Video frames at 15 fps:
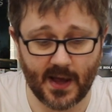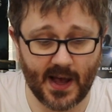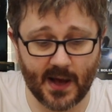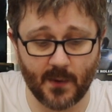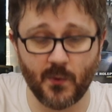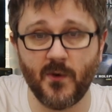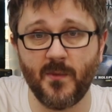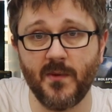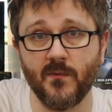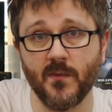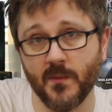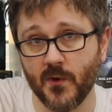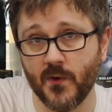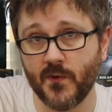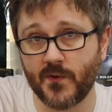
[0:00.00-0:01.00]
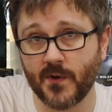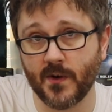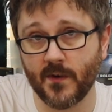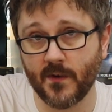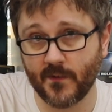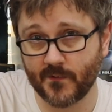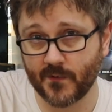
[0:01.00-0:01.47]
and would have been removed
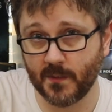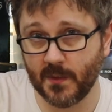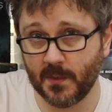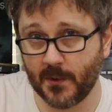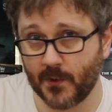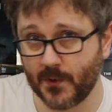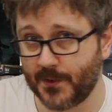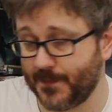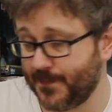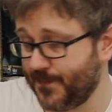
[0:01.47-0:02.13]
from the board.